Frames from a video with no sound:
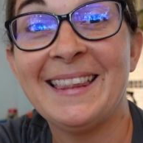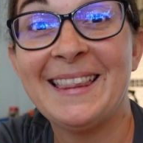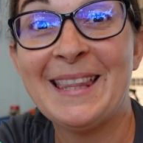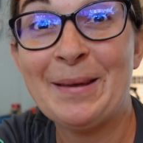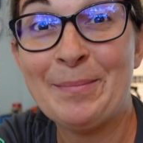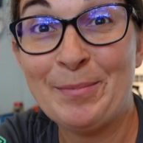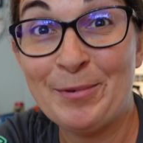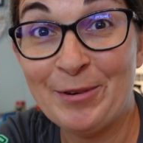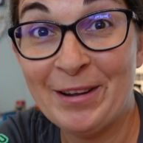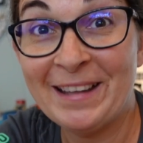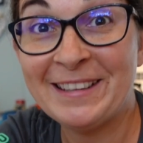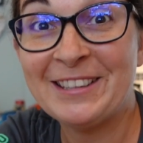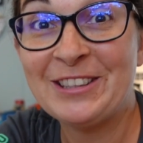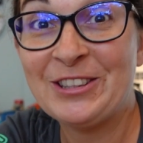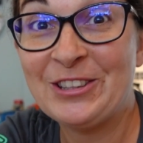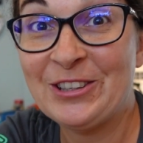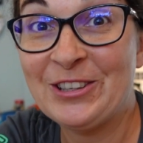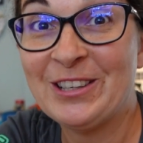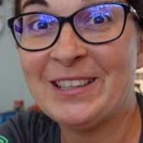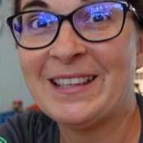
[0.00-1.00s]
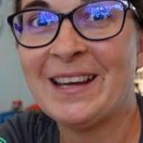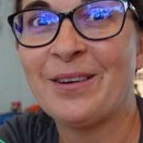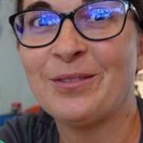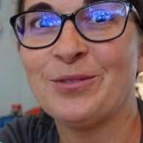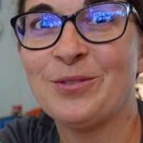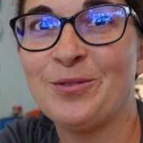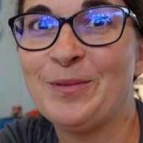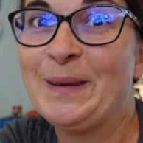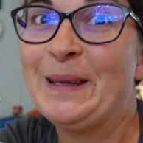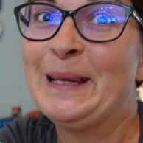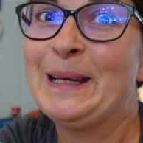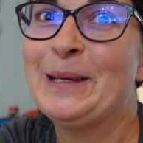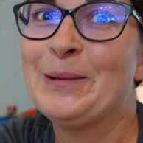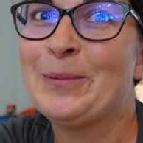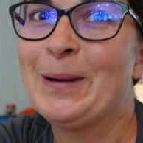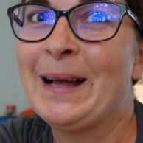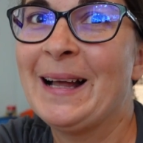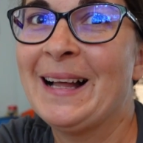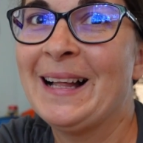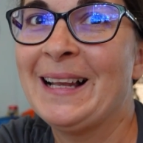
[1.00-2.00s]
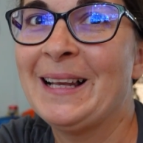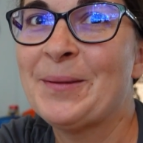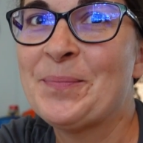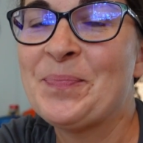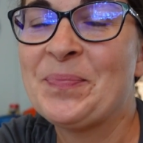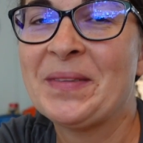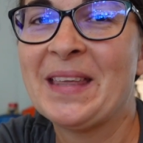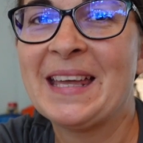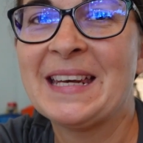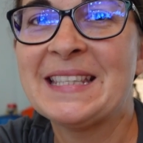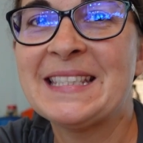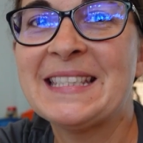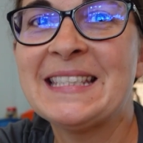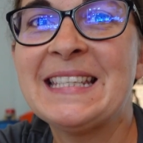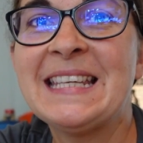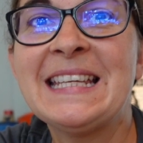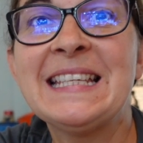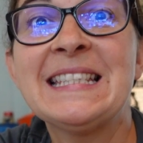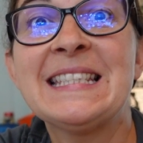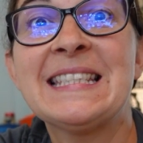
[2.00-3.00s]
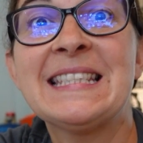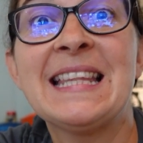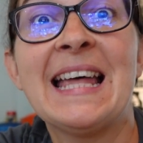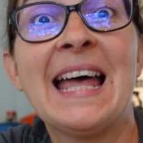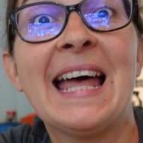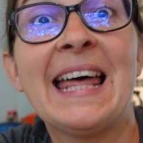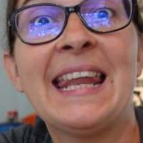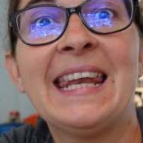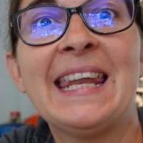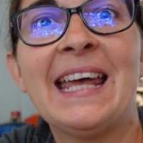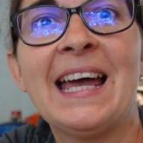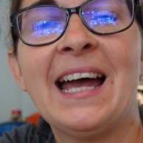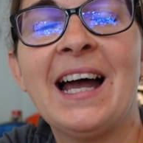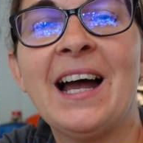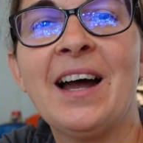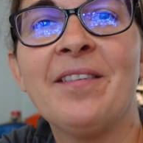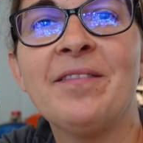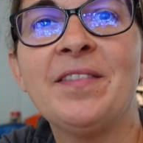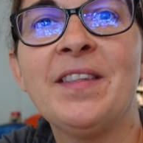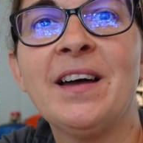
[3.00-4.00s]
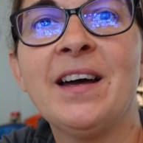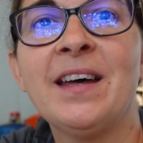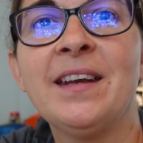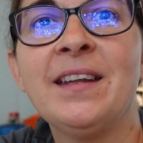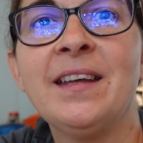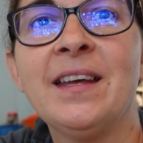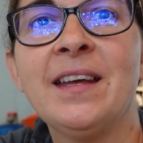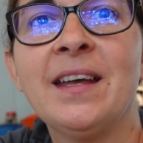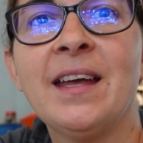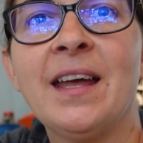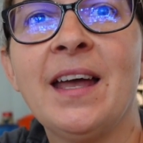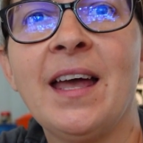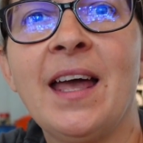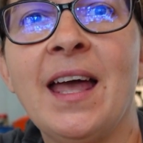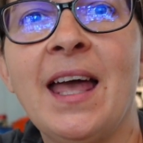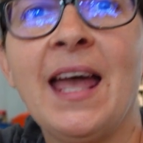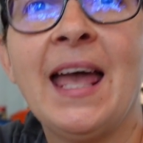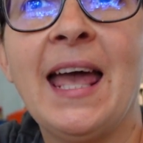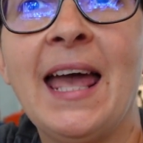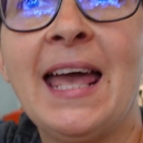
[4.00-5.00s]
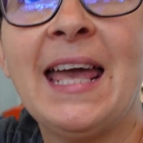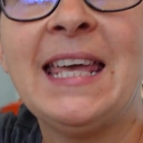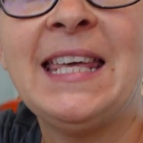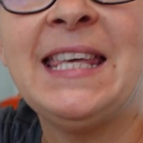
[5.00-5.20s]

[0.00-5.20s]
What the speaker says: The bread turned out really well, and since then I've done a